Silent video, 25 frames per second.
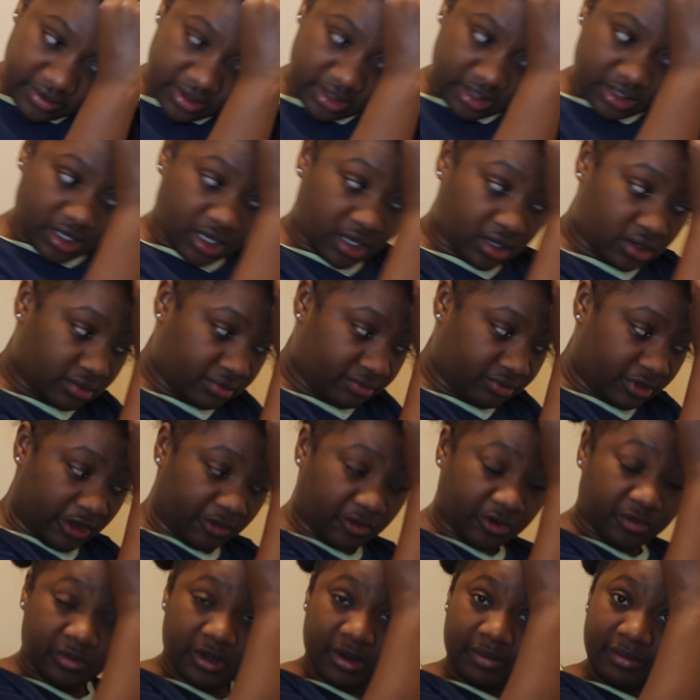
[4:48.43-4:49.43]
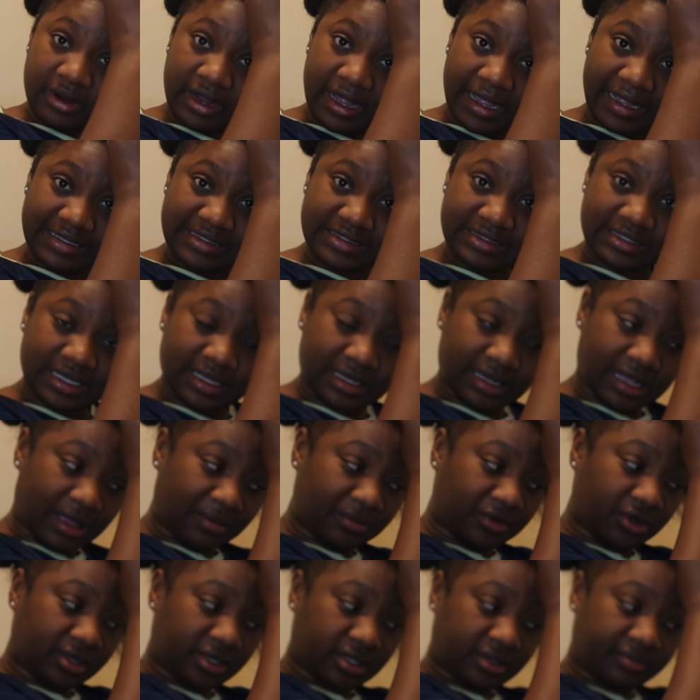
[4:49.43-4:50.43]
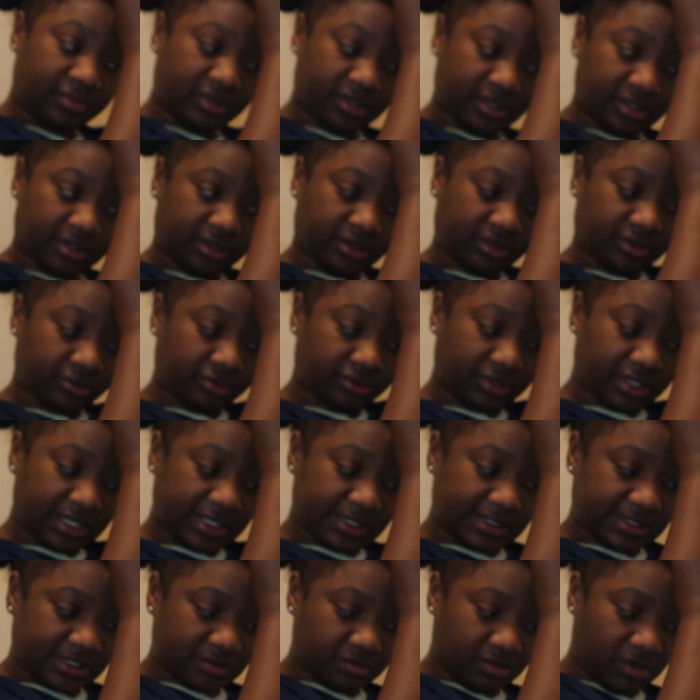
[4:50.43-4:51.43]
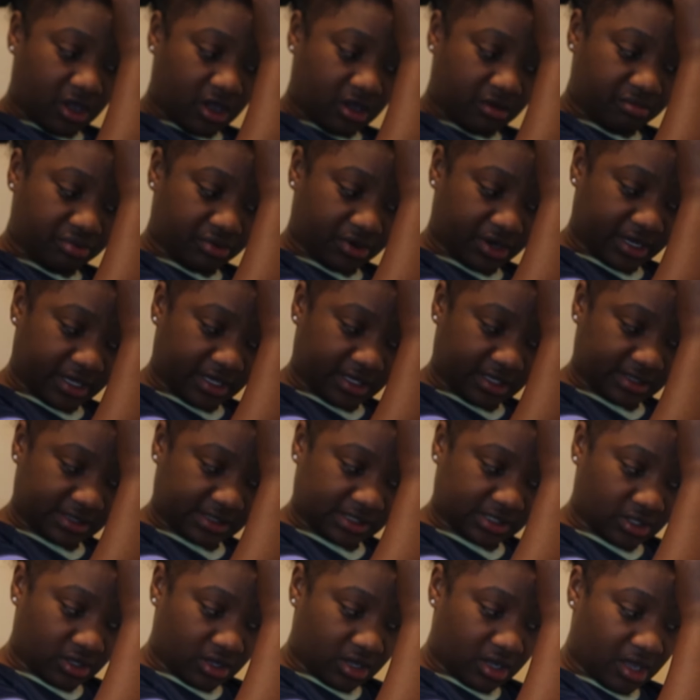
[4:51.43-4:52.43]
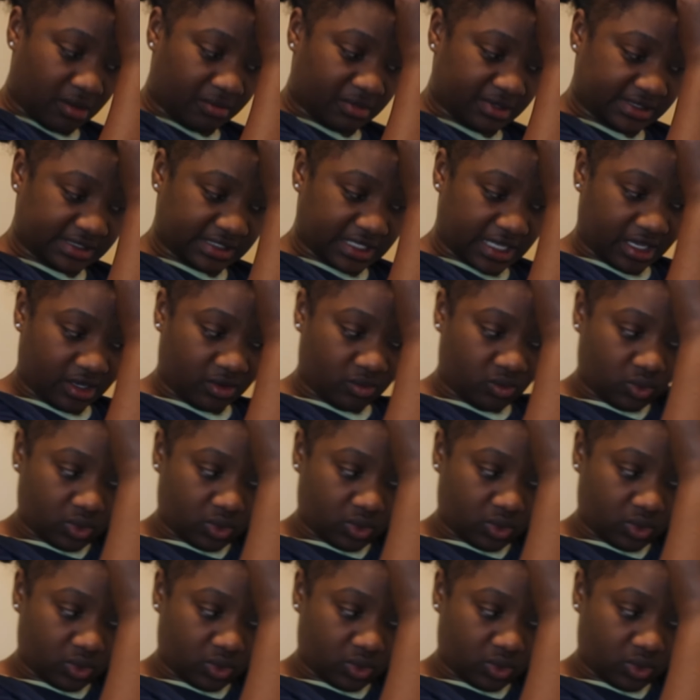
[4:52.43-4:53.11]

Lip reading: we go. And remember I said I'm going to put 3 small braids. So I'm going to take